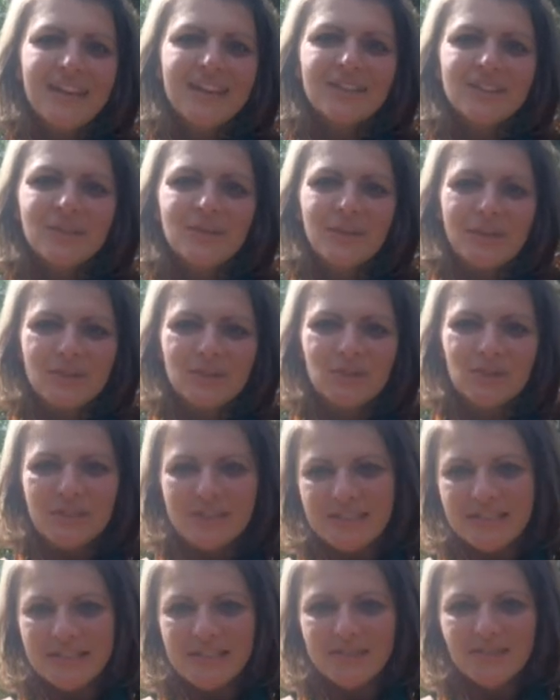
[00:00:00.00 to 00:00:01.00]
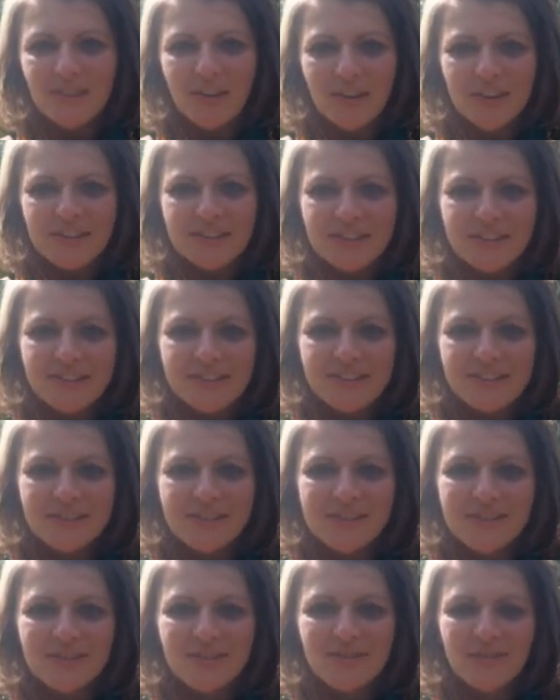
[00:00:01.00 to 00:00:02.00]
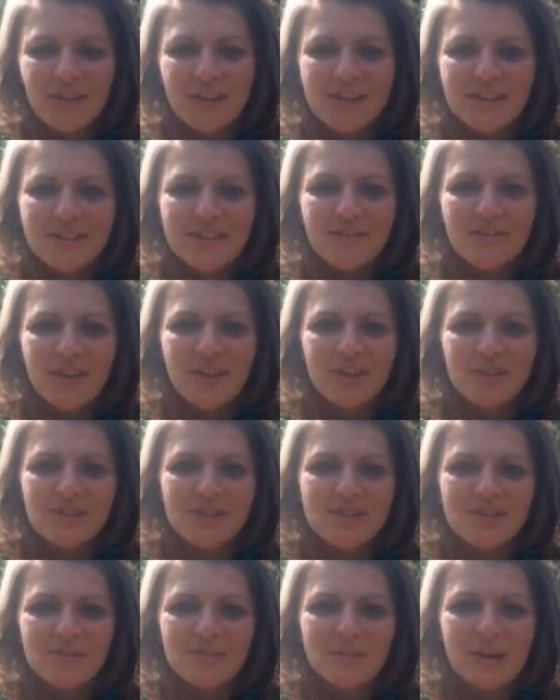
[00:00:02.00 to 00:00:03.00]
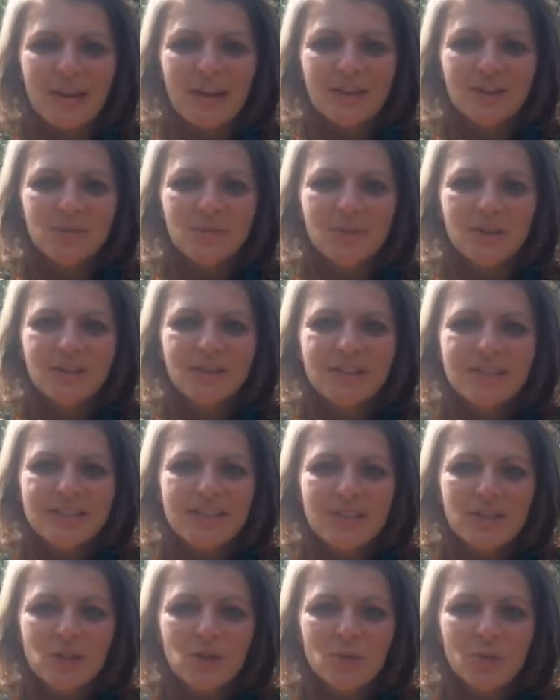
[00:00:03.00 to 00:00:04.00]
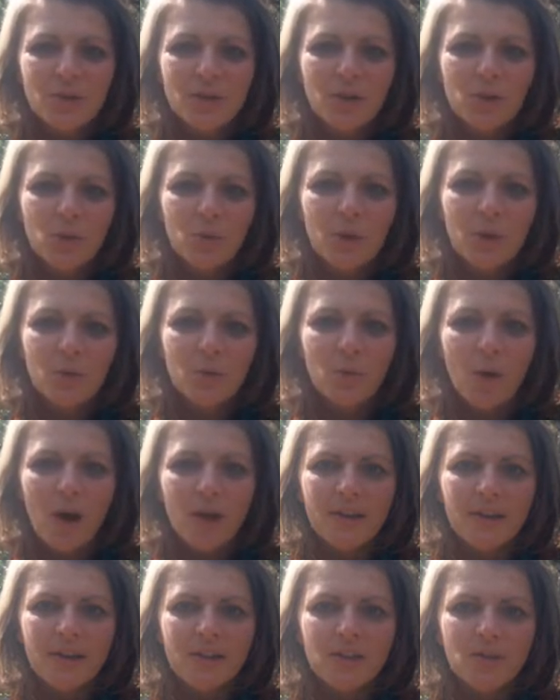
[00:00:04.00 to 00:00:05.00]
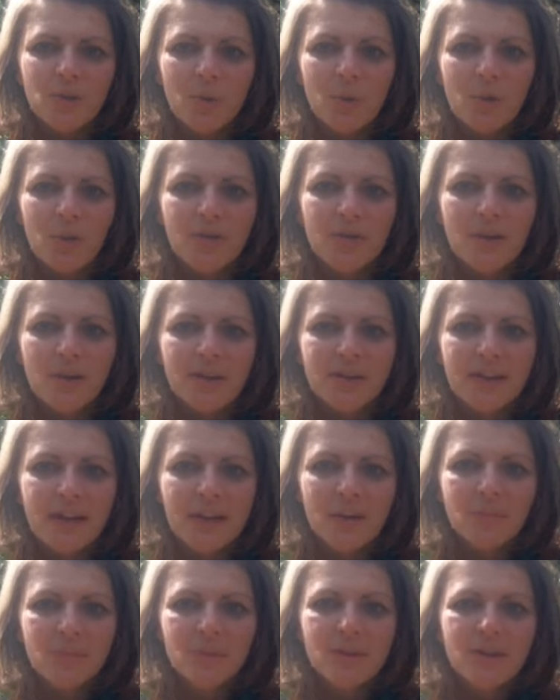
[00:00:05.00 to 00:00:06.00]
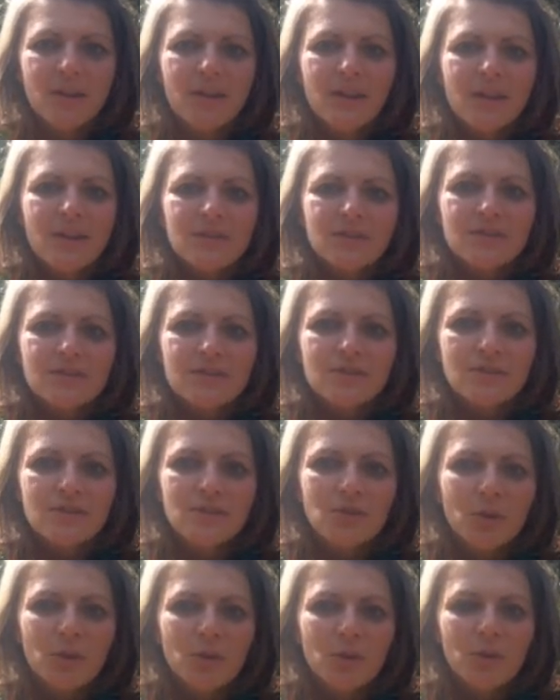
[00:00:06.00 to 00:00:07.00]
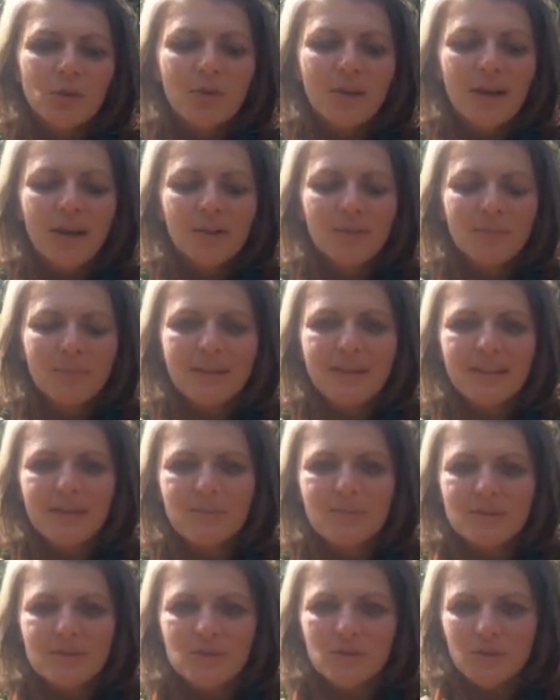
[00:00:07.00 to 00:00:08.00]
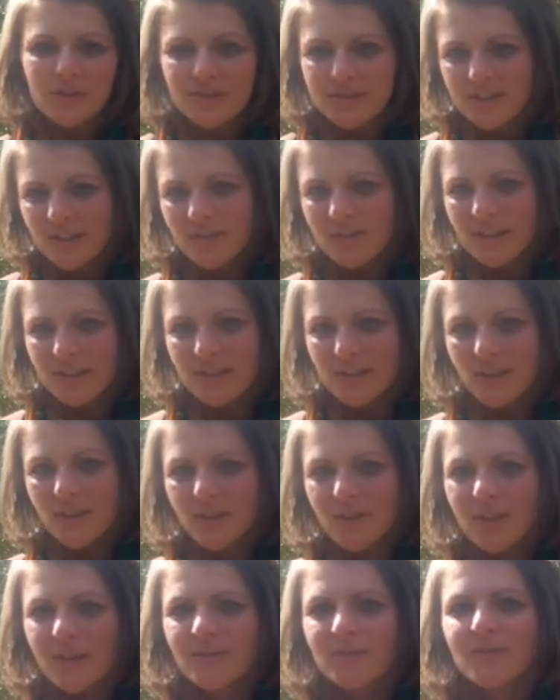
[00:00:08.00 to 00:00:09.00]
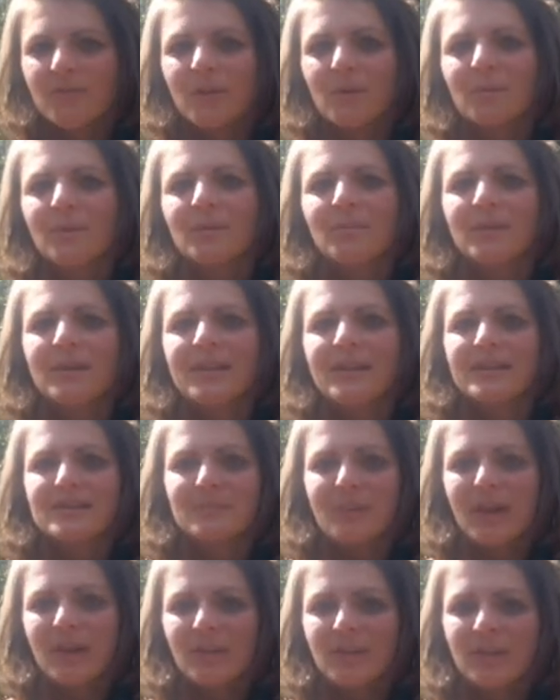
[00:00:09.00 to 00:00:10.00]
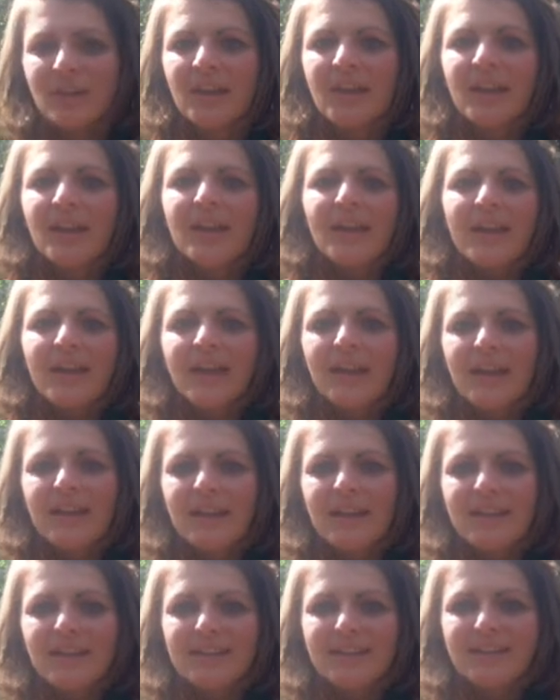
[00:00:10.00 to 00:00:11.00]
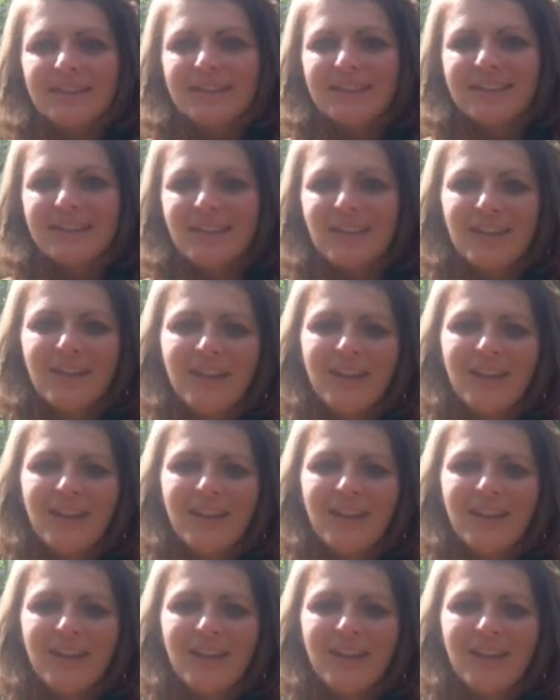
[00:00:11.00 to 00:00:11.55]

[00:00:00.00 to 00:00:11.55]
Hello, interested volunteers and friends of Conscious Impact. We're going to take you on a quick walking tour of our camp just to show you around. My name is Chris Vecchio, and filming me is Beth. Hey, and, guys.